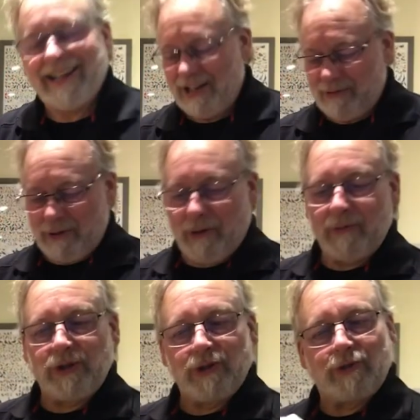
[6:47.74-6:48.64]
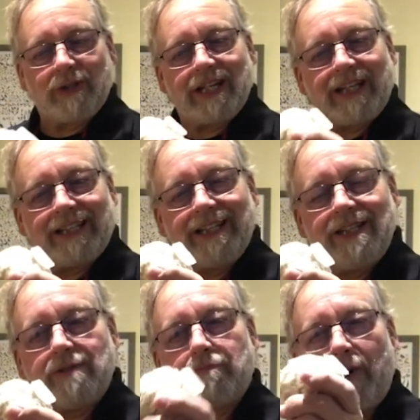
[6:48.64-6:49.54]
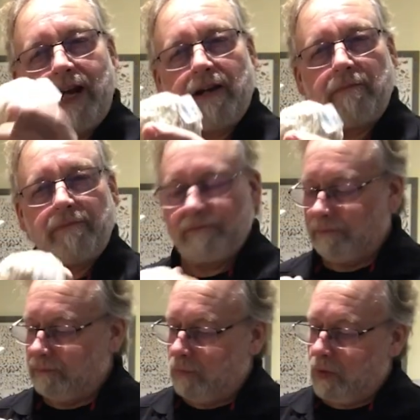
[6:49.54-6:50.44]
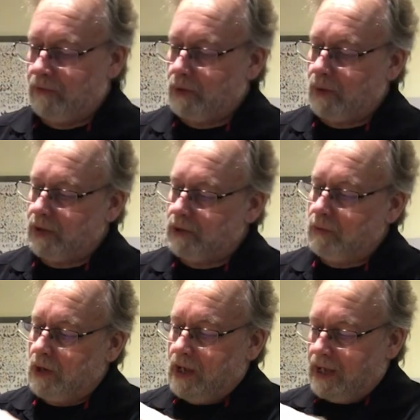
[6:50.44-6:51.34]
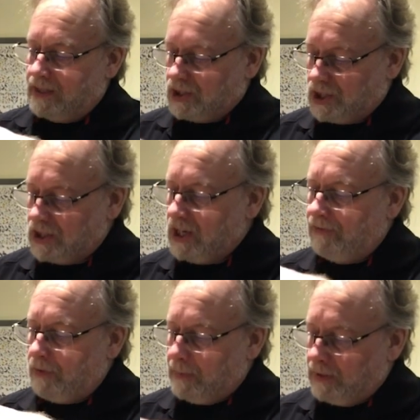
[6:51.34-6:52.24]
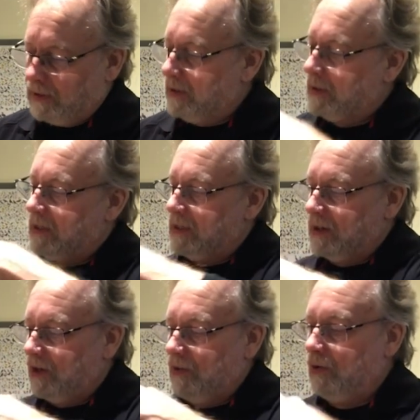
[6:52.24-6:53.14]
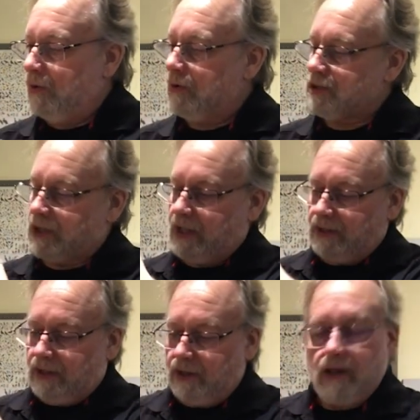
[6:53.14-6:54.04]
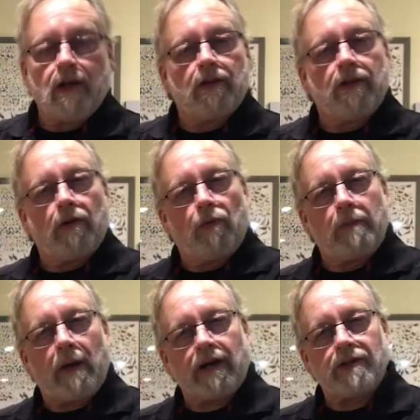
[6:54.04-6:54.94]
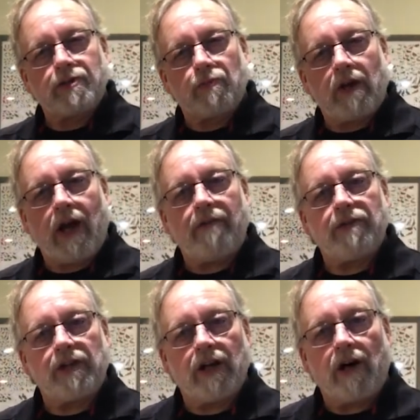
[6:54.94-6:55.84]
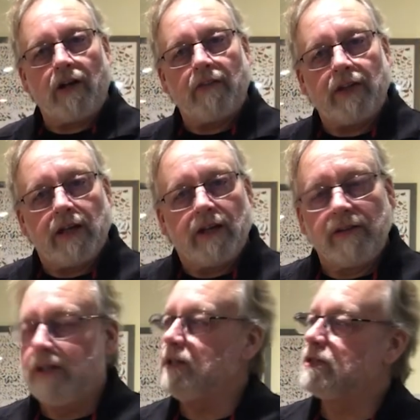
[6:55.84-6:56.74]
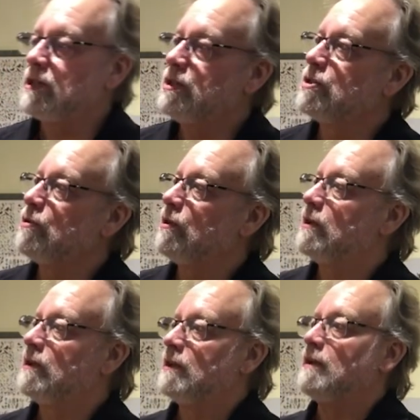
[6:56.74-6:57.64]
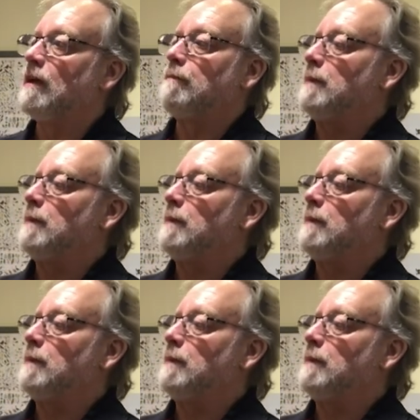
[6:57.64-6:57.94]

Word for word: anyway, what we do is we take these, break them, whatever you want to do, and stuff them in the in all the holes. And then the the woodpeckers and what have you get on these these suet. They have a